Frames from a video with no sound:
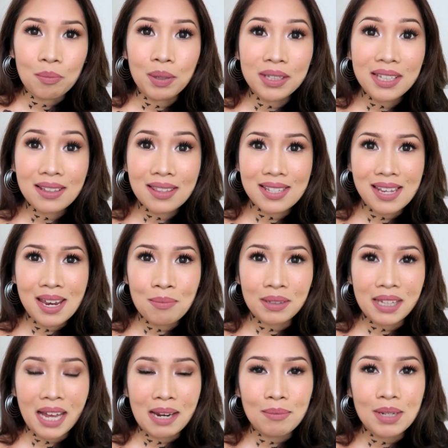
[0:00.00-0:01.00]
But at the same
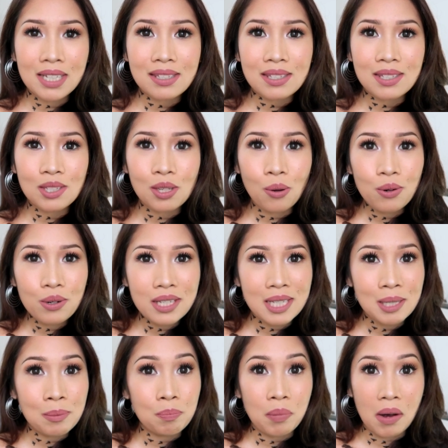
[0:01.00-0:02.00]
time, it's so
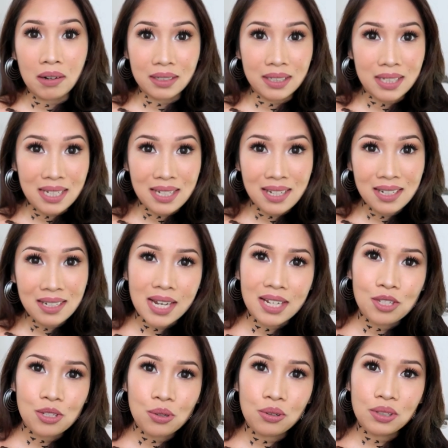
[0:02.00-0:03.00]
spunky
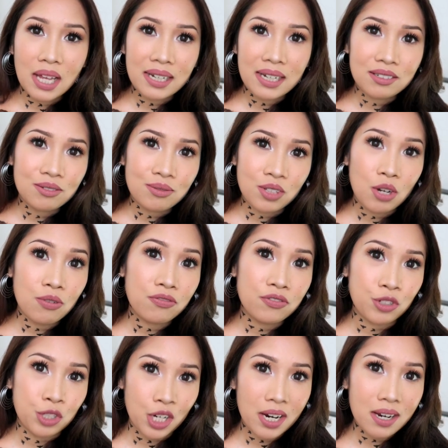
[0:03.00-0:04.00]
and so like tough
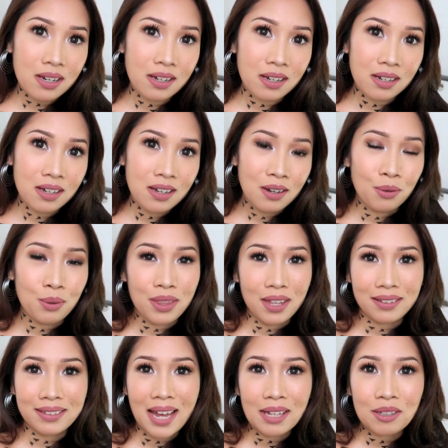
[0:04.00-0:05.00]
chick. With
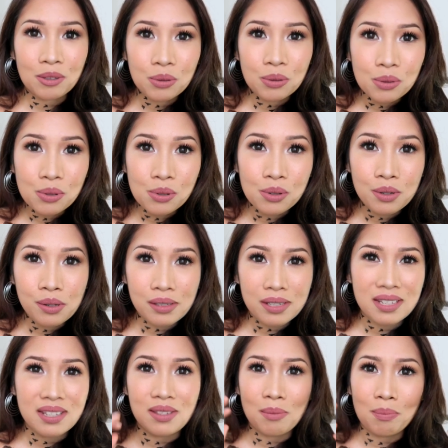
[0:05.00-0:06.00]
the
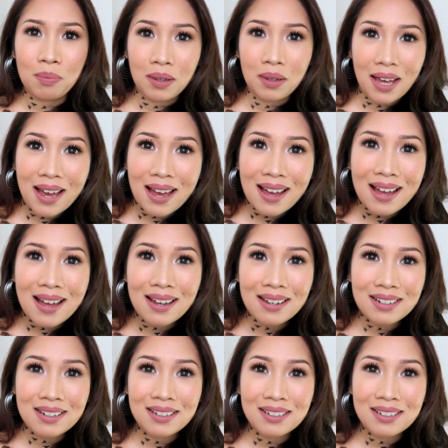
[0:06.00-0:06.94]
tattoos, the black.